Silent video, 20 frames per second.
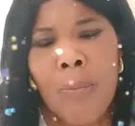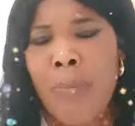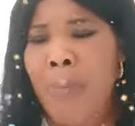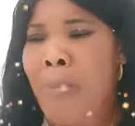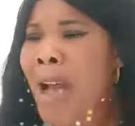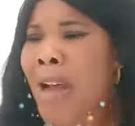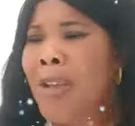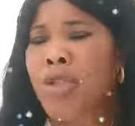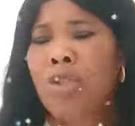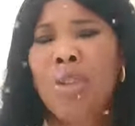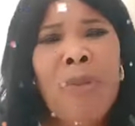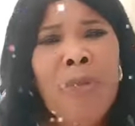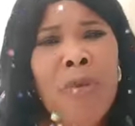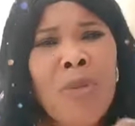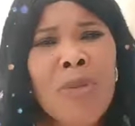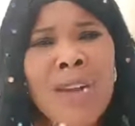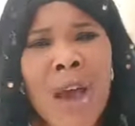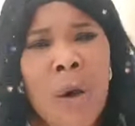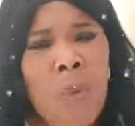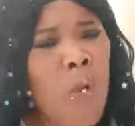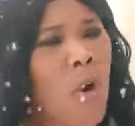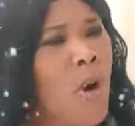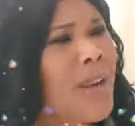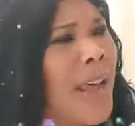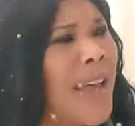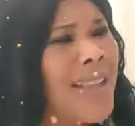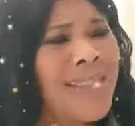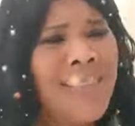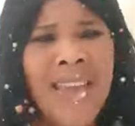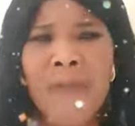Most of una won
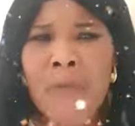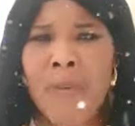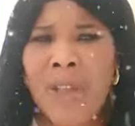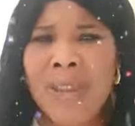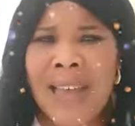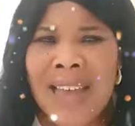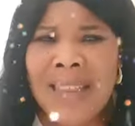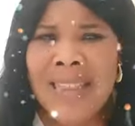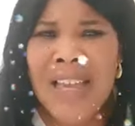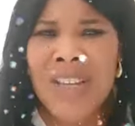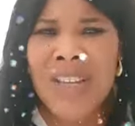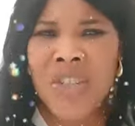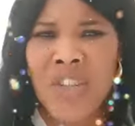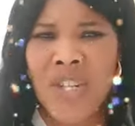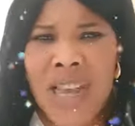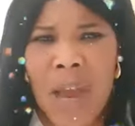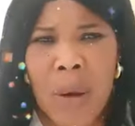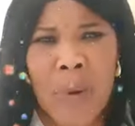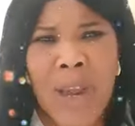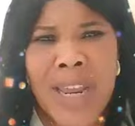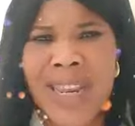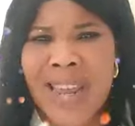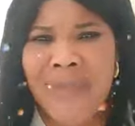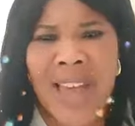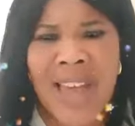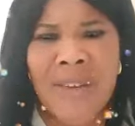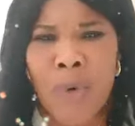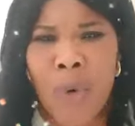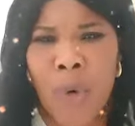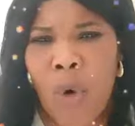a day for that Nigeria we never
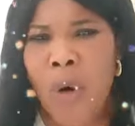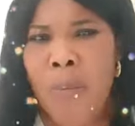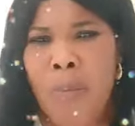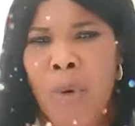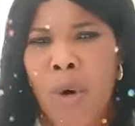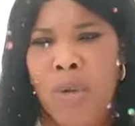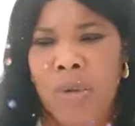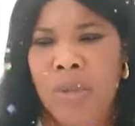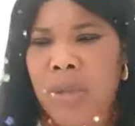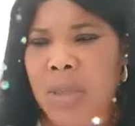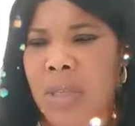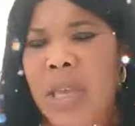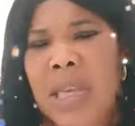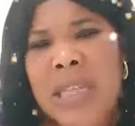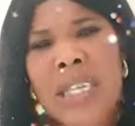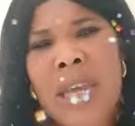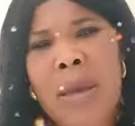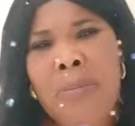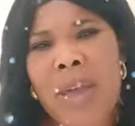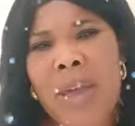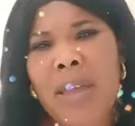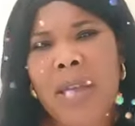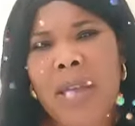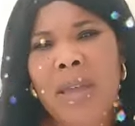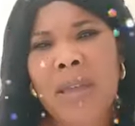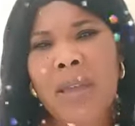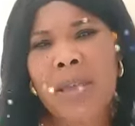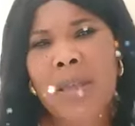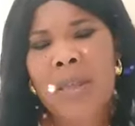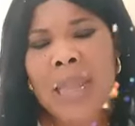even come out. Ijeme.
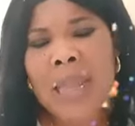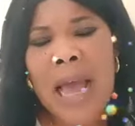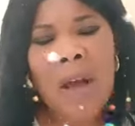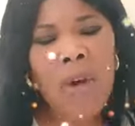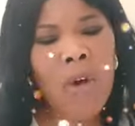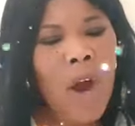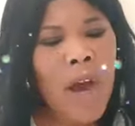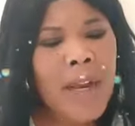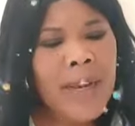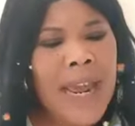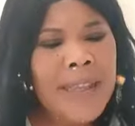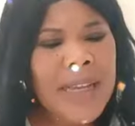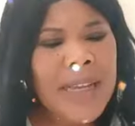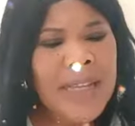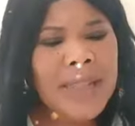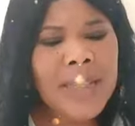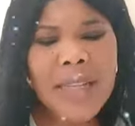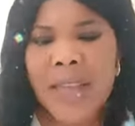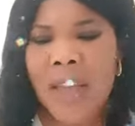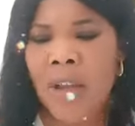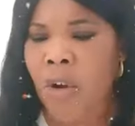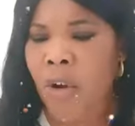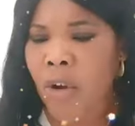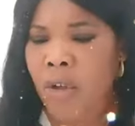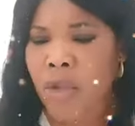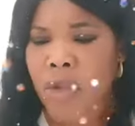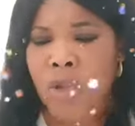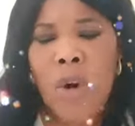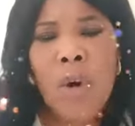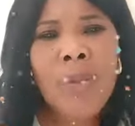Now call, now they say they
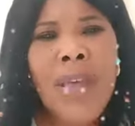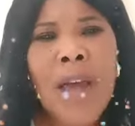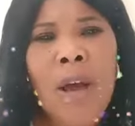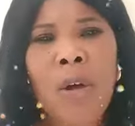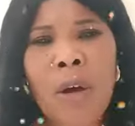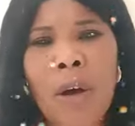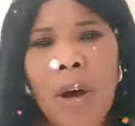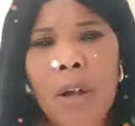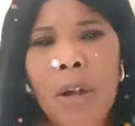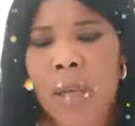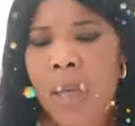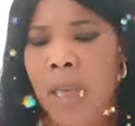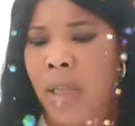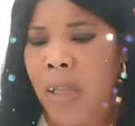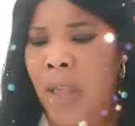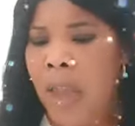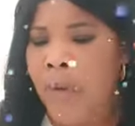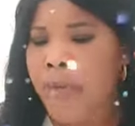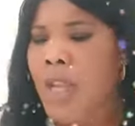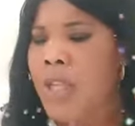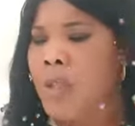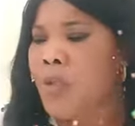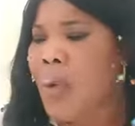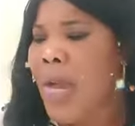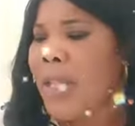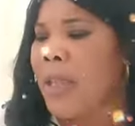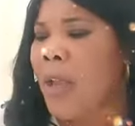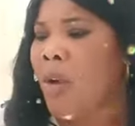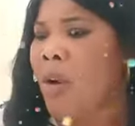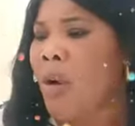control, now call. If this
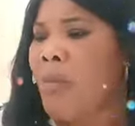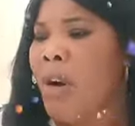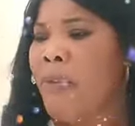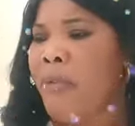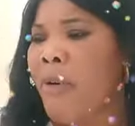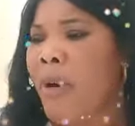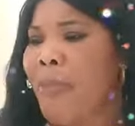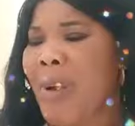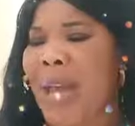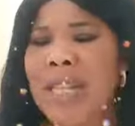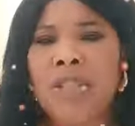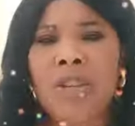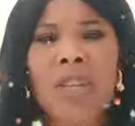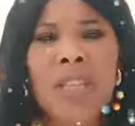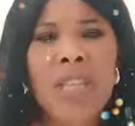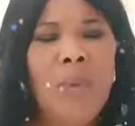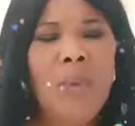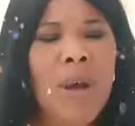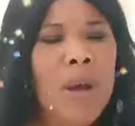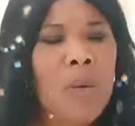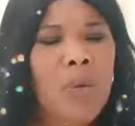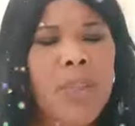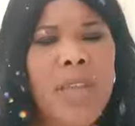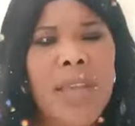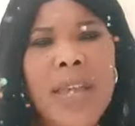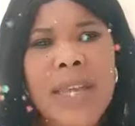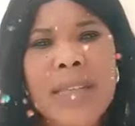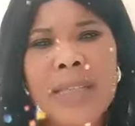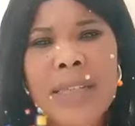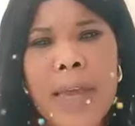one they come out for bed, the other one go, they
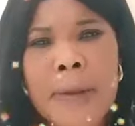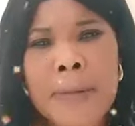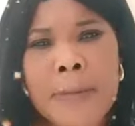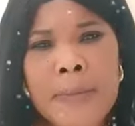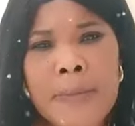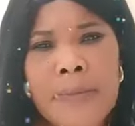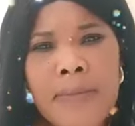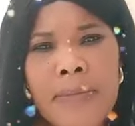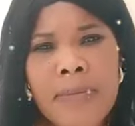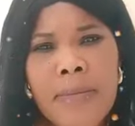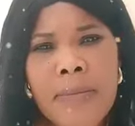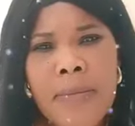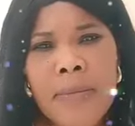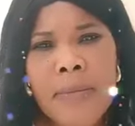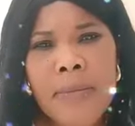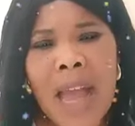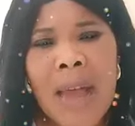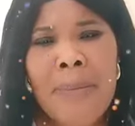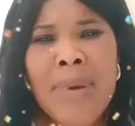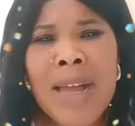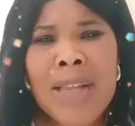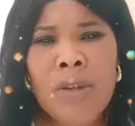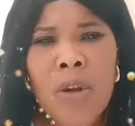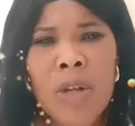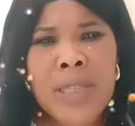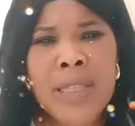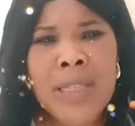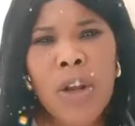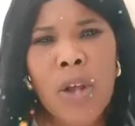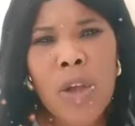enter. Abba,
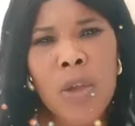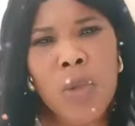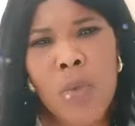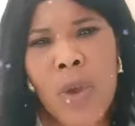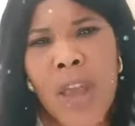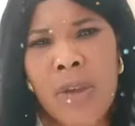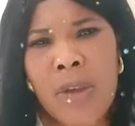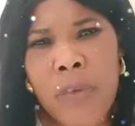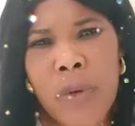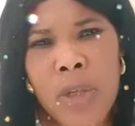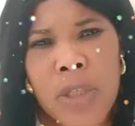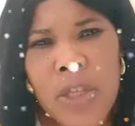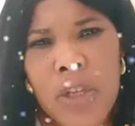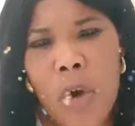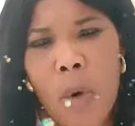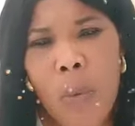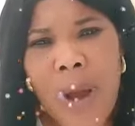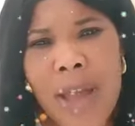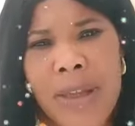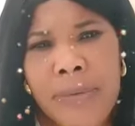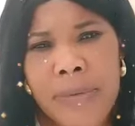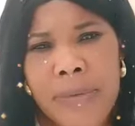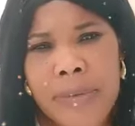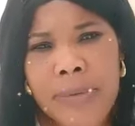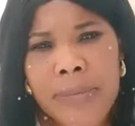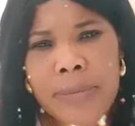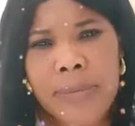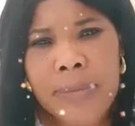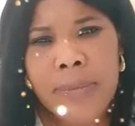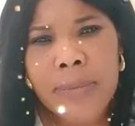come tell us where you foresee your wife.
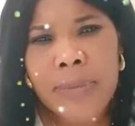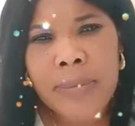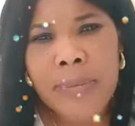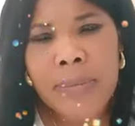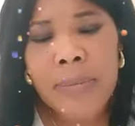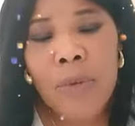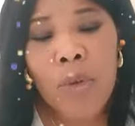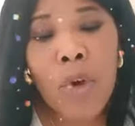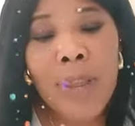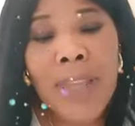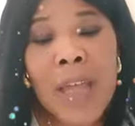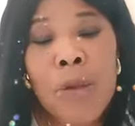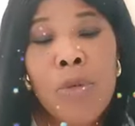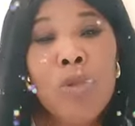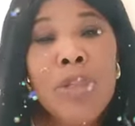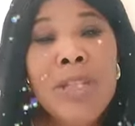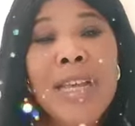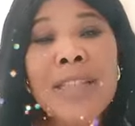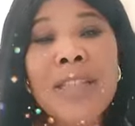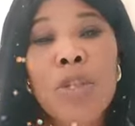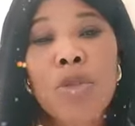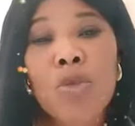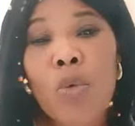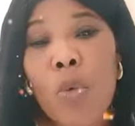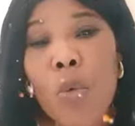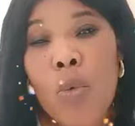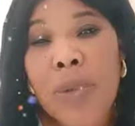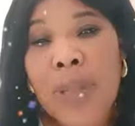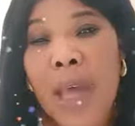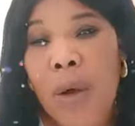Because now you send this
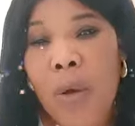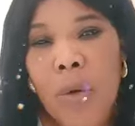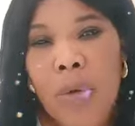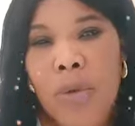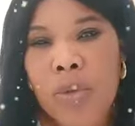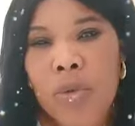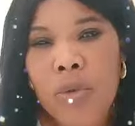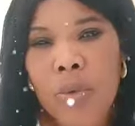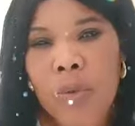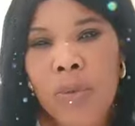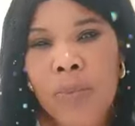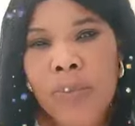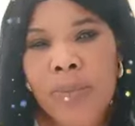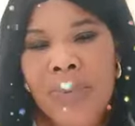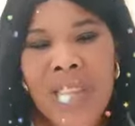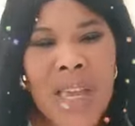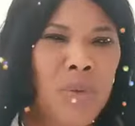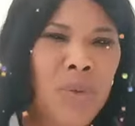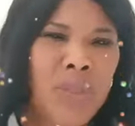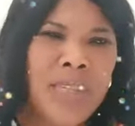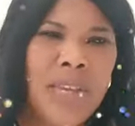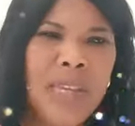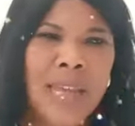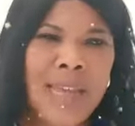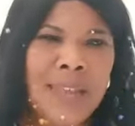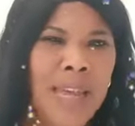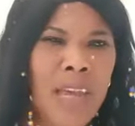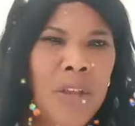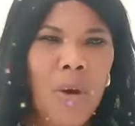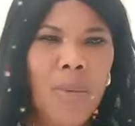one down console. Now you send
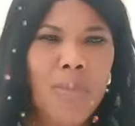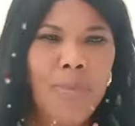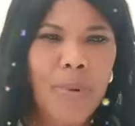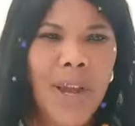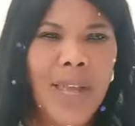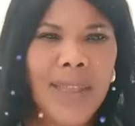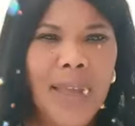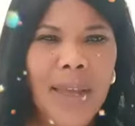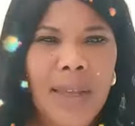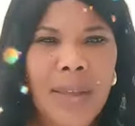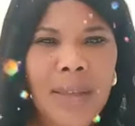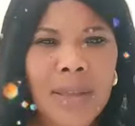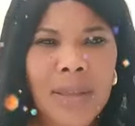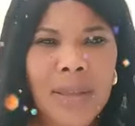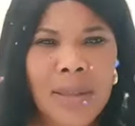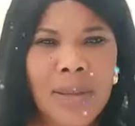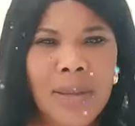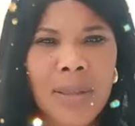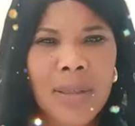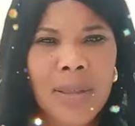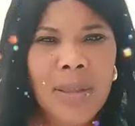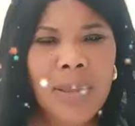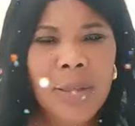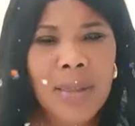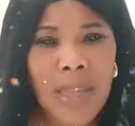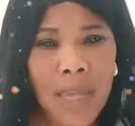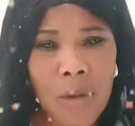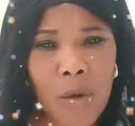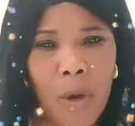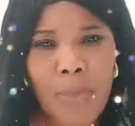her, now your boy, now.
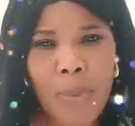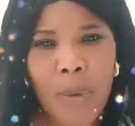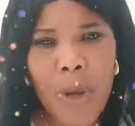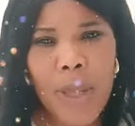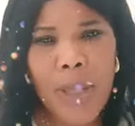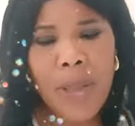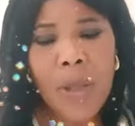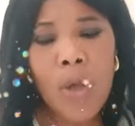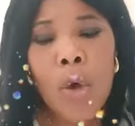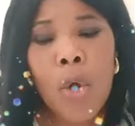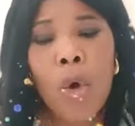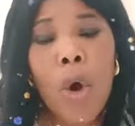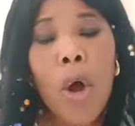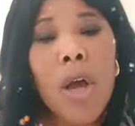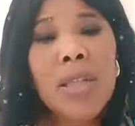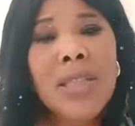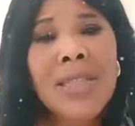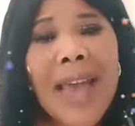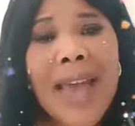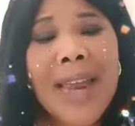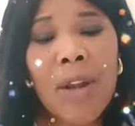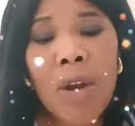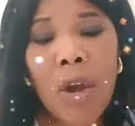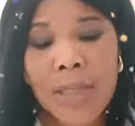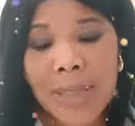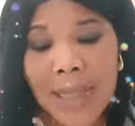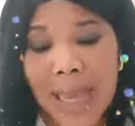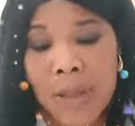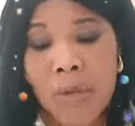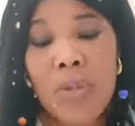Now your boy. Come tell
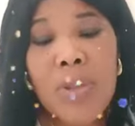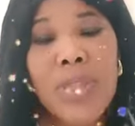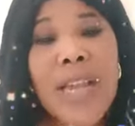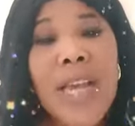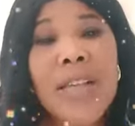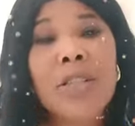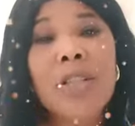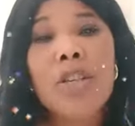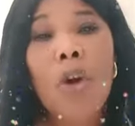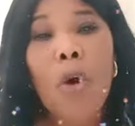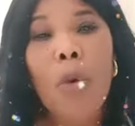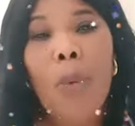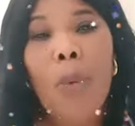us how you tell see your